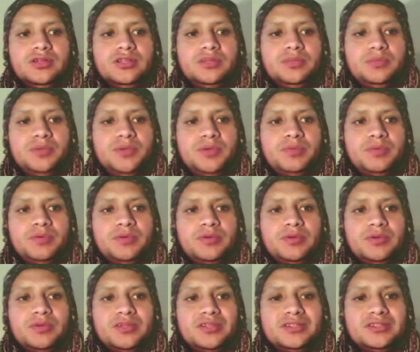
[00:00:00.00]
people
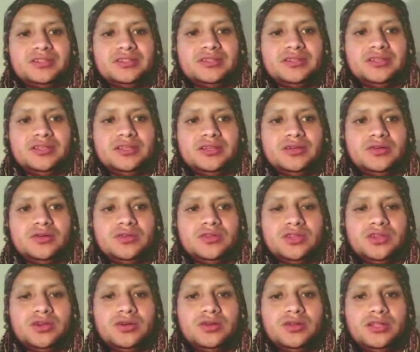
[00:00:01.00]
where is, or the
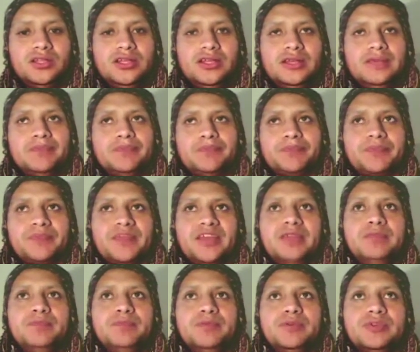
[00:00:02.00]
only
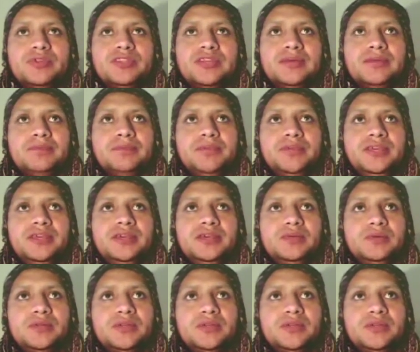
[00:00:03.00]
important being where